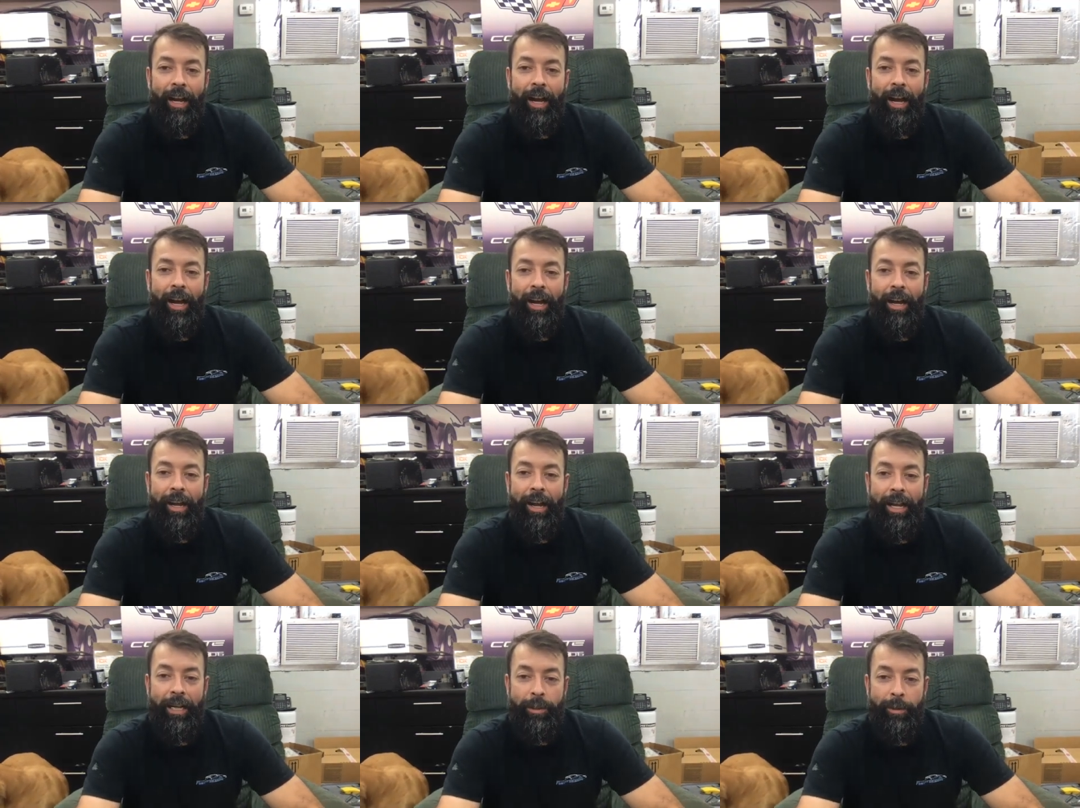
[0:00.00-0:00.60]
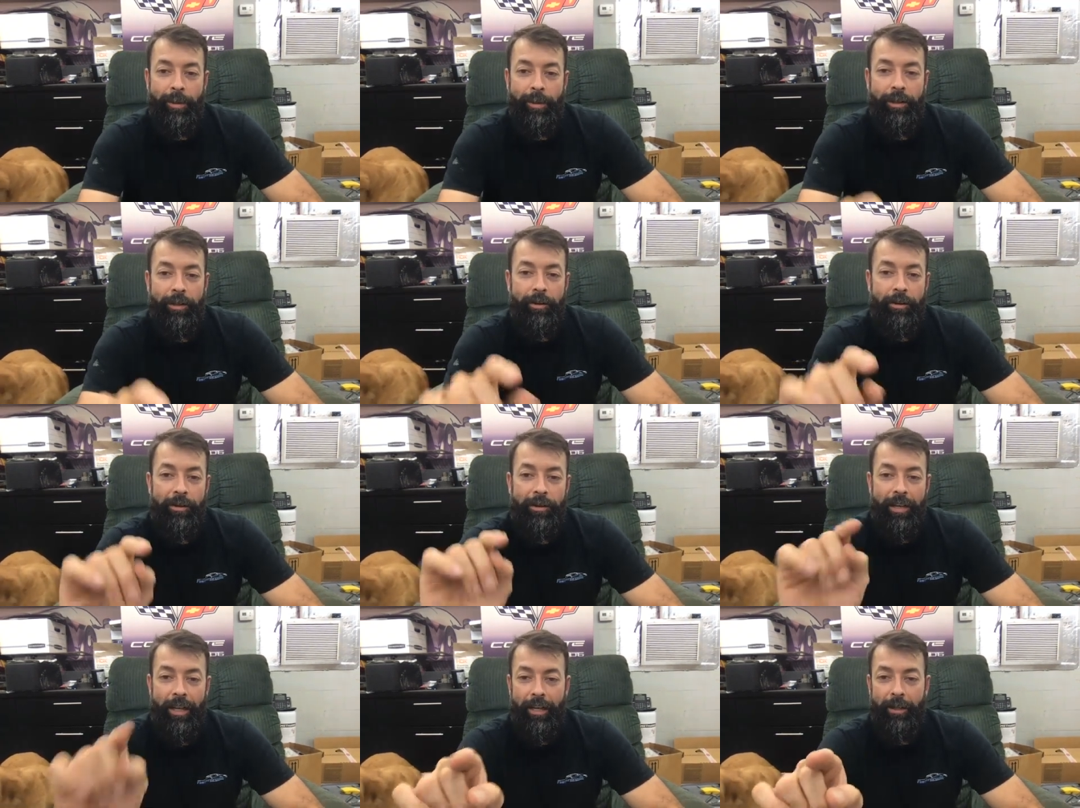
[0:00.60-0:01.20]
HP
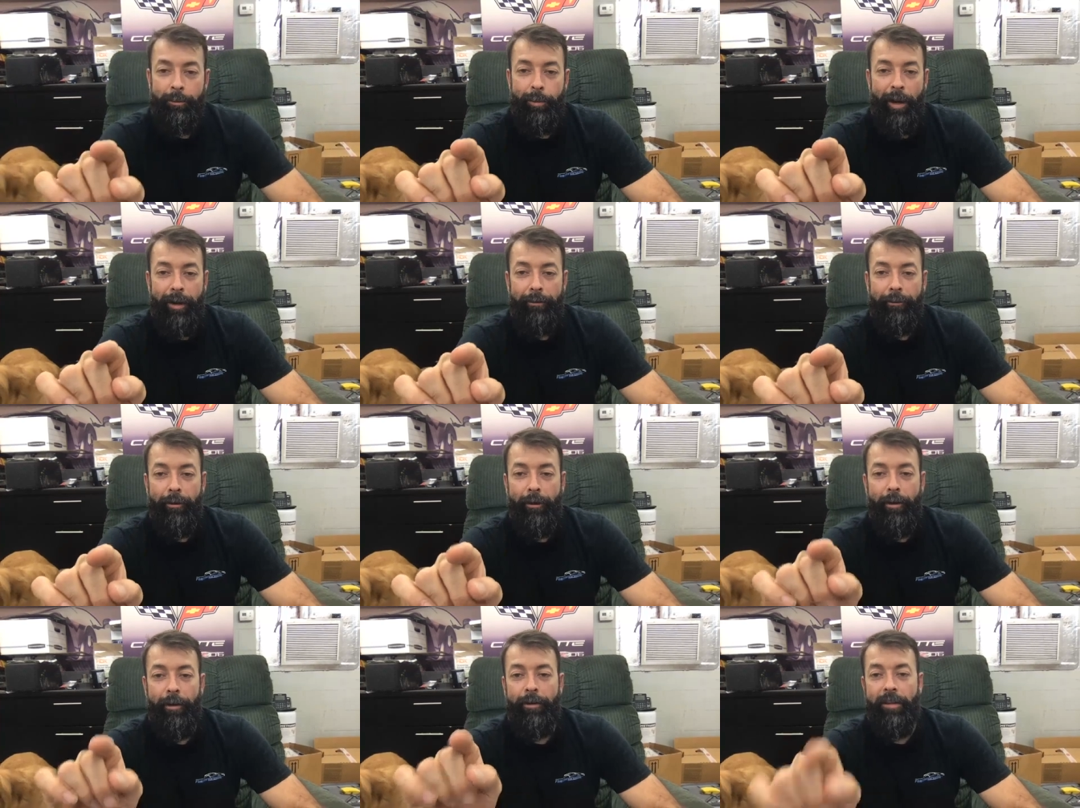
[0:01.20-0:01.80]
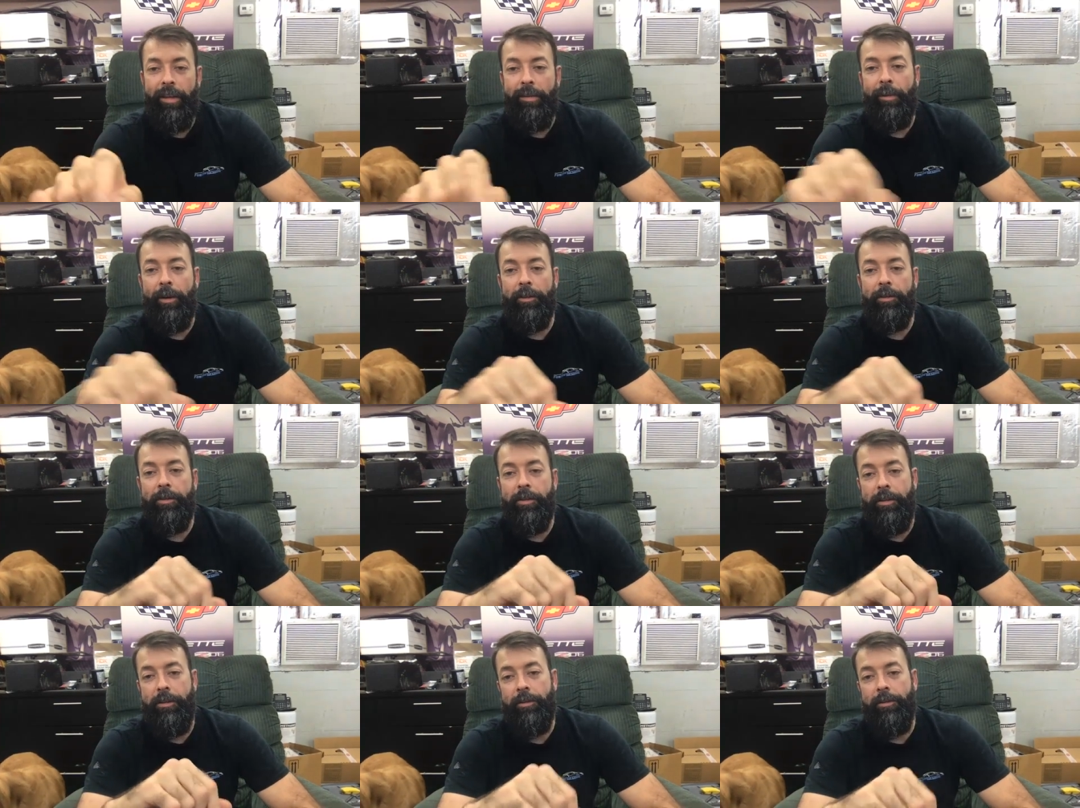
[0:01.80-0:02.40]
Tuners is by far the
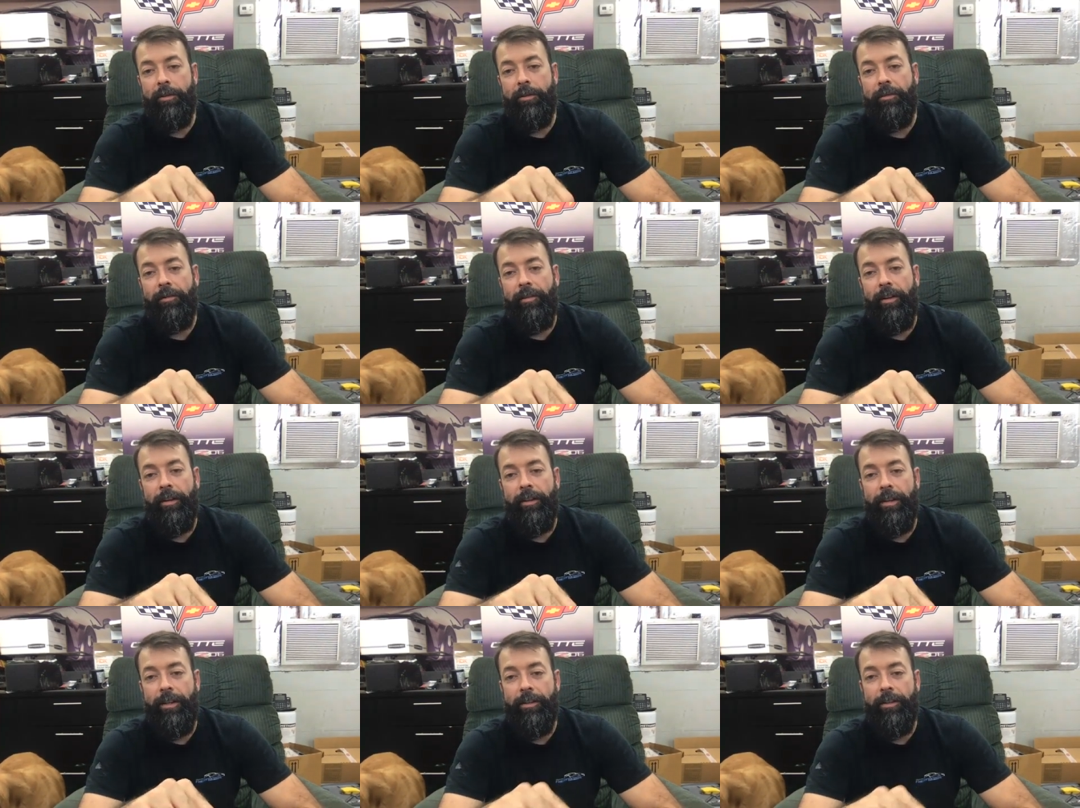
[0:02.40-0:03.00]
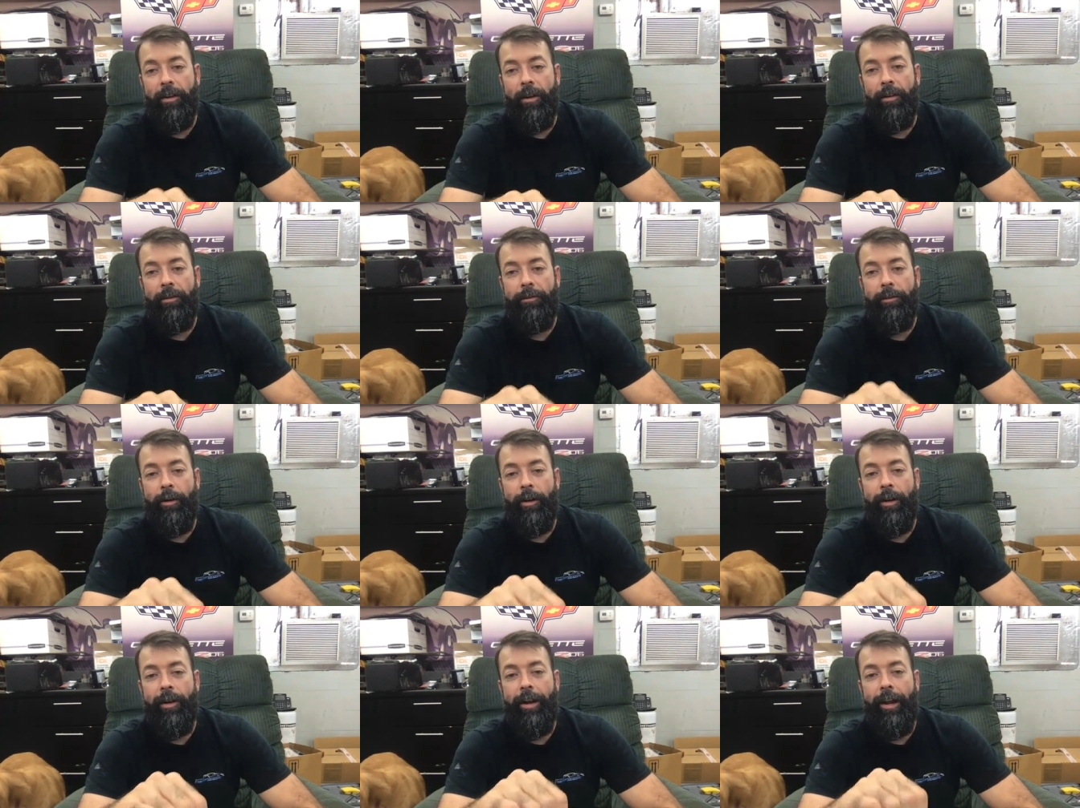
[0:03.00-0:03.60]
most user-friendly
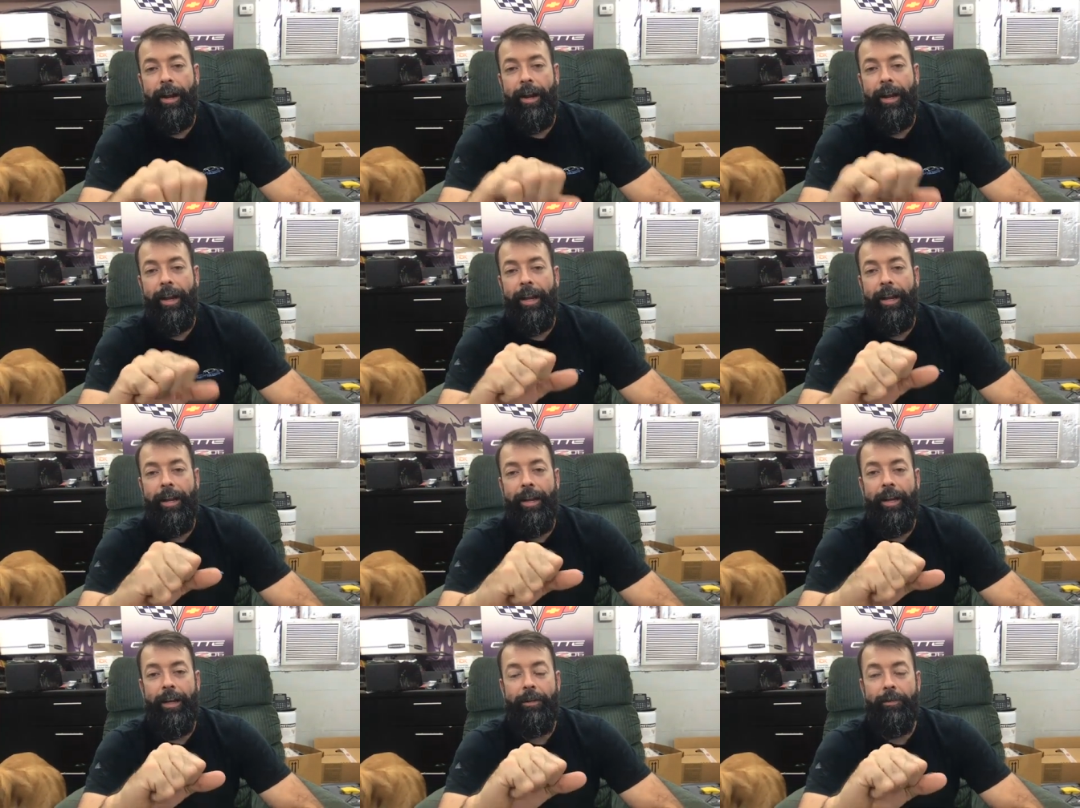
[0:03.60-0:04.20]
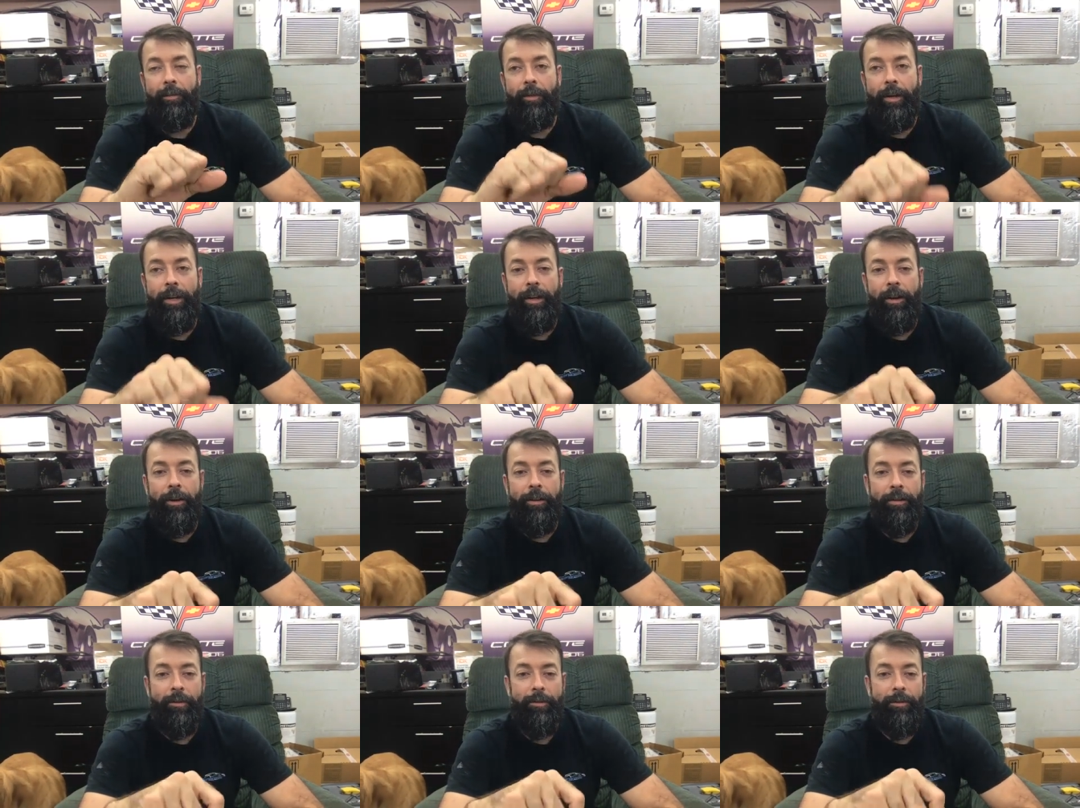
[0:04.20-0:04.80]
software and pretty
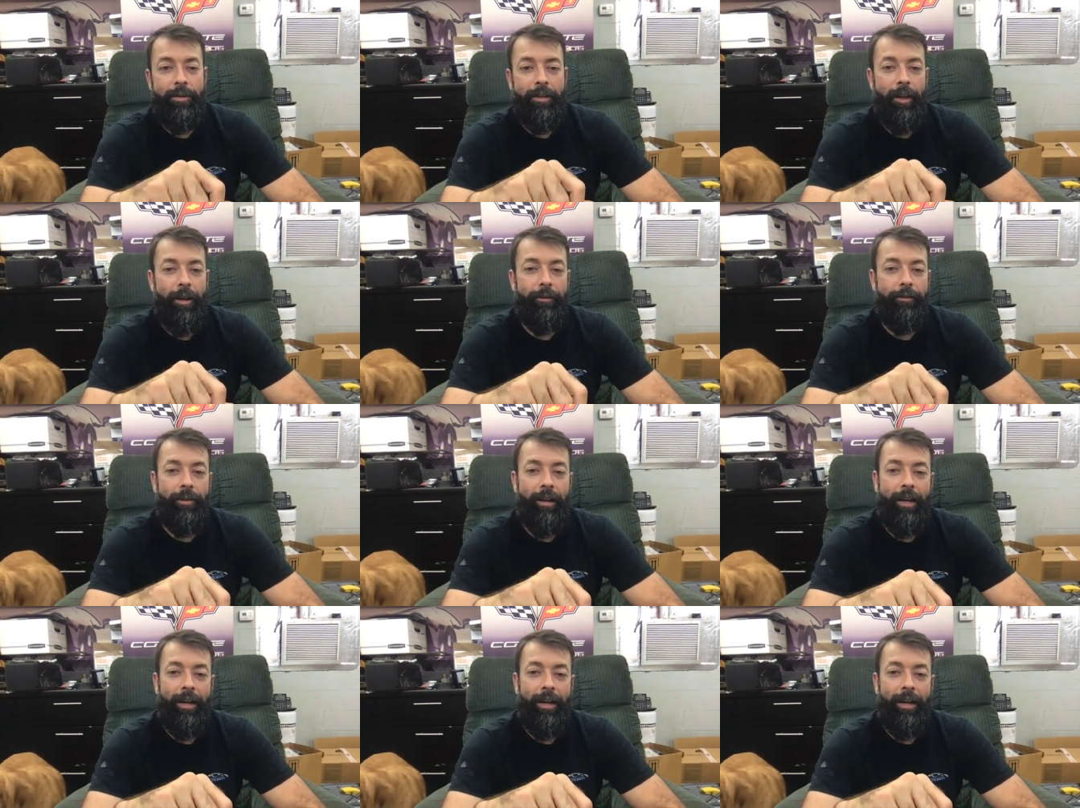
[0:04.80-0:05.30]
awesome stuff.